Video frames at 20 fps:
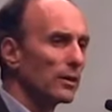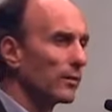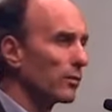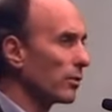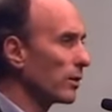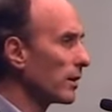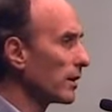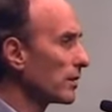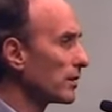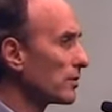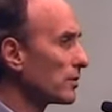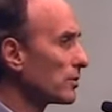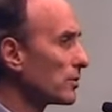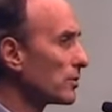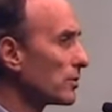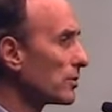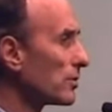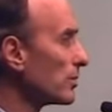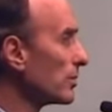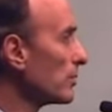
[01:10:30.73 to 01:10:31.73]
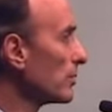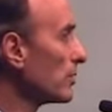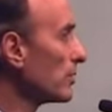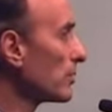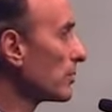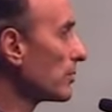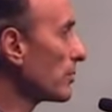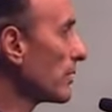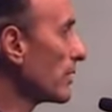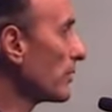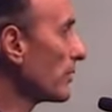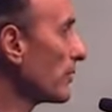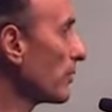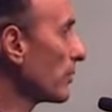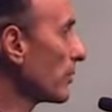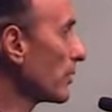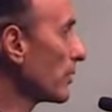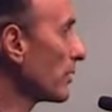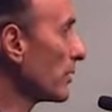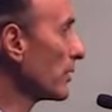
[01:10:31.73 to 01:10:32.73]
Okay, one, two, three,
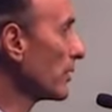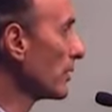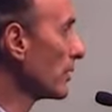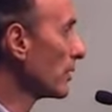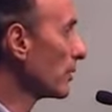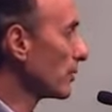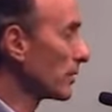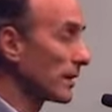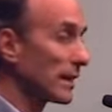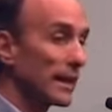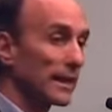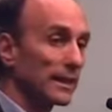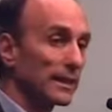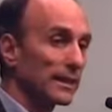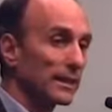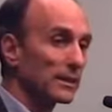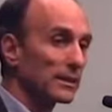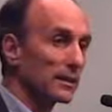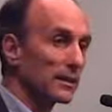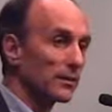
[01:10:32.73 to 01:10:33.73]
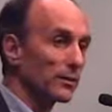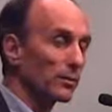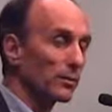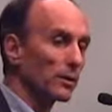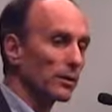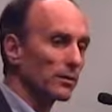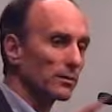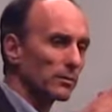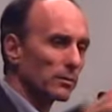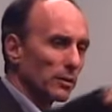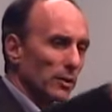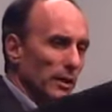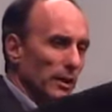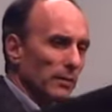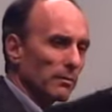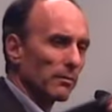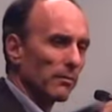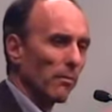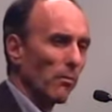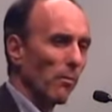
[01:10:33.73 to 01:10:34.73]
four. We're not going to get to everyone. Go
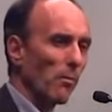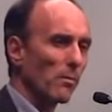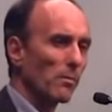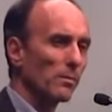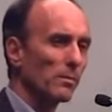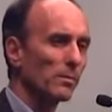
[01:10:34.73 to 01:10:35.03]
ahead.